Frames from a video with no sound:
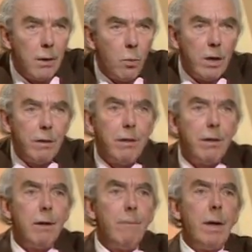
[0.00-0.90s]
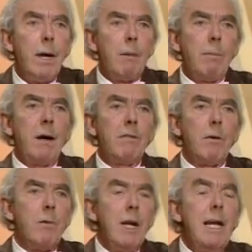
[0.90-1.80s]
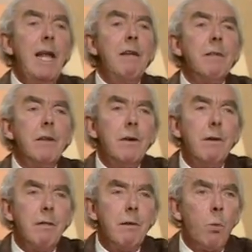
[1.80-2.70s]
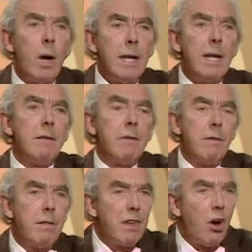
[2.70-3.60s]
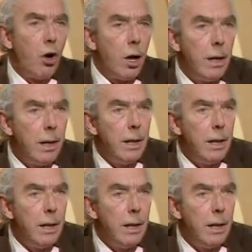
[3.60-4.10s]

with a sort of wide leathern thong.